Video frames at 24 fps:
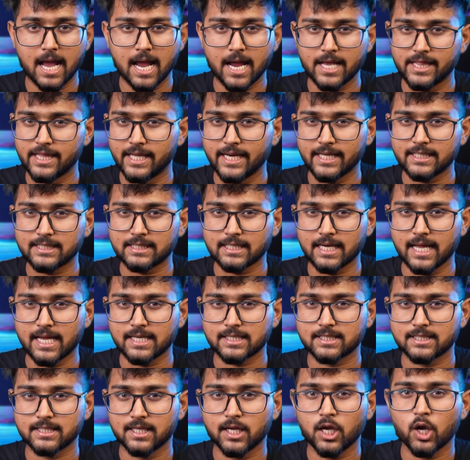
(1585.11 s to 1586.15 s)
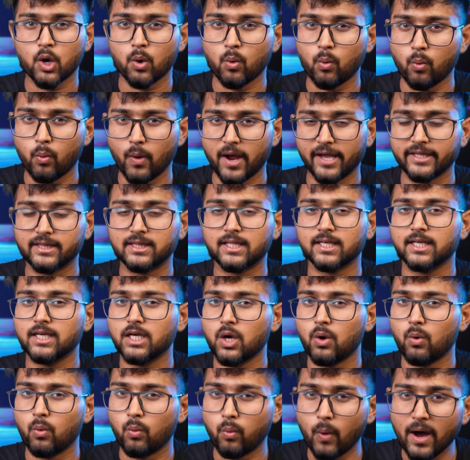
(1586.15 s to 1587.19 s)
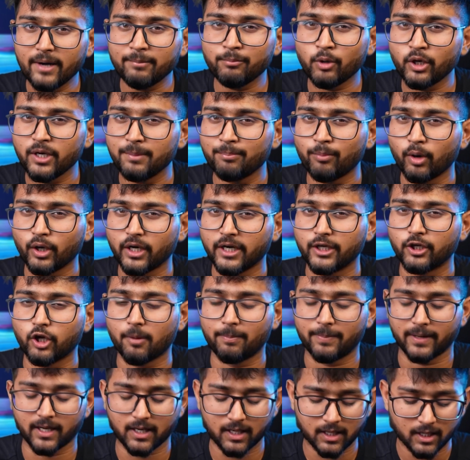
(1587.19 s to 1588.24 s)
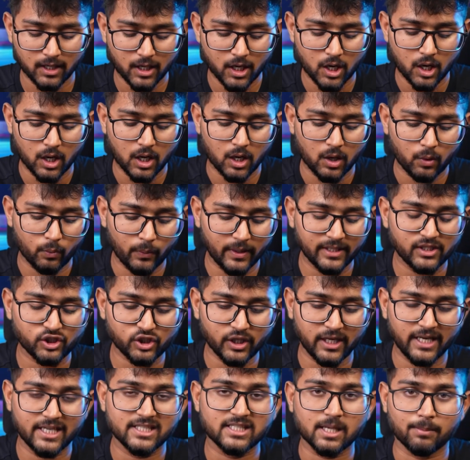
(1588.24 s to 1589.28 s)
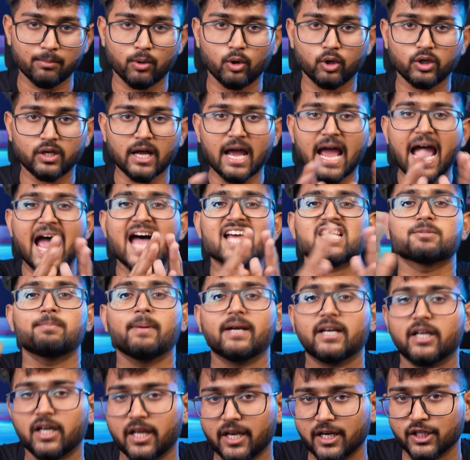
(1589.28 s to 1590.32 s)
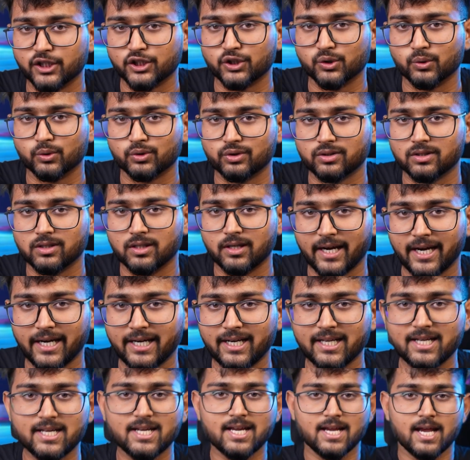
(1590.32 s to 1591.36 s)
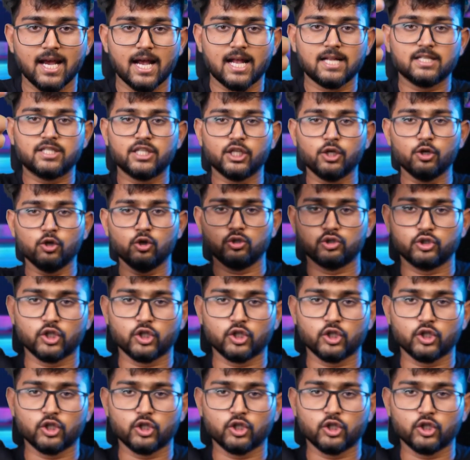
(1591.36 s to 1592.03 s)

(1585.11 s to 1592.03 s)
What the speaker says: in the next class with one more important topic, which is about aspect ratios, right? I'll see you.